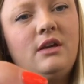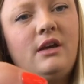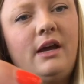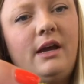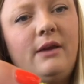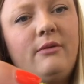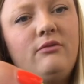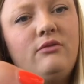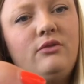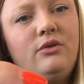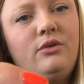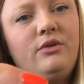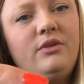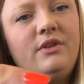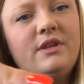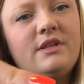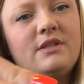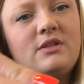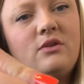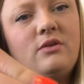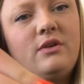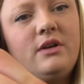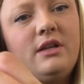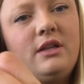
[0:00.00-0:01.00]
I rolled
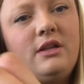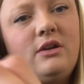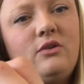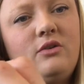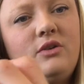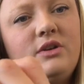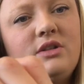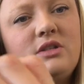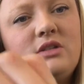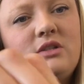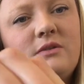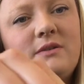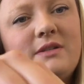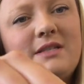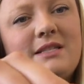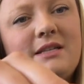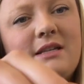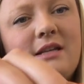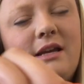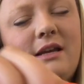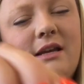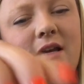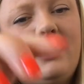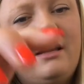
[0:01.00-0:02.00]
this coiling cord so it's
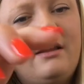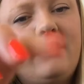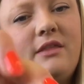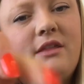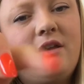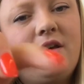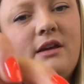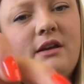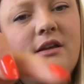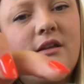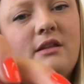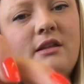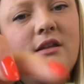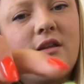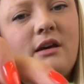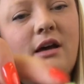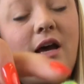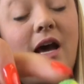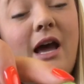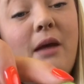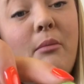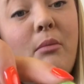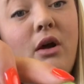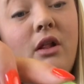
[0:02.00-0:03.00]
the
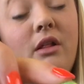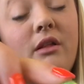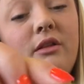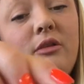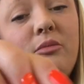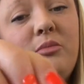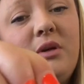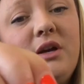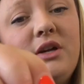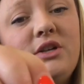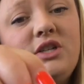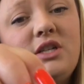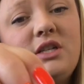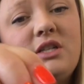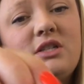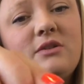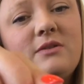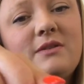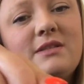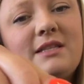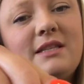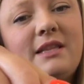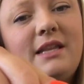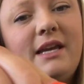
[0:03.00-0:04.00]
eyeball of the project, so
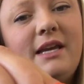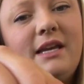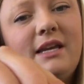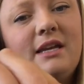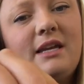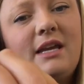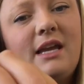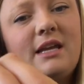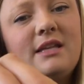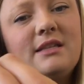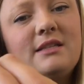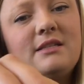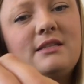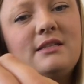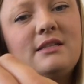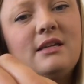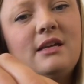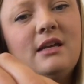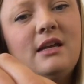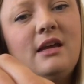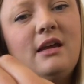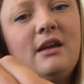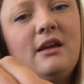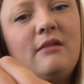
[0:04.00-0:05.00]
it's laying against
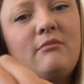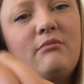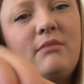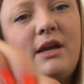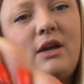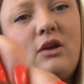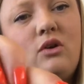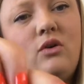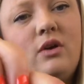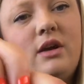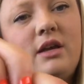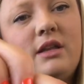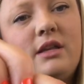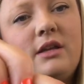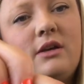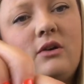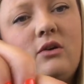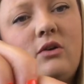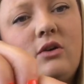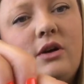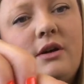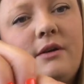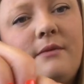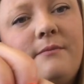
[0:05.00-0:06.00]
my coiling
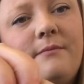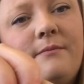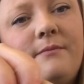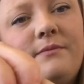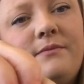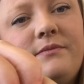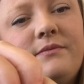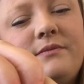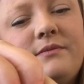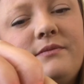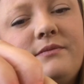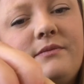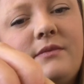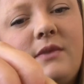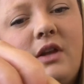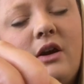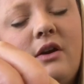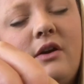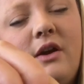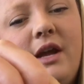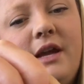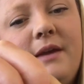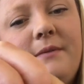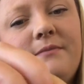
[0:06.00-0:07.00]
cord.
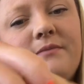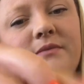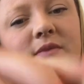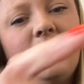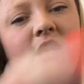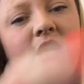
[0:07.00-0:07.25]
All right.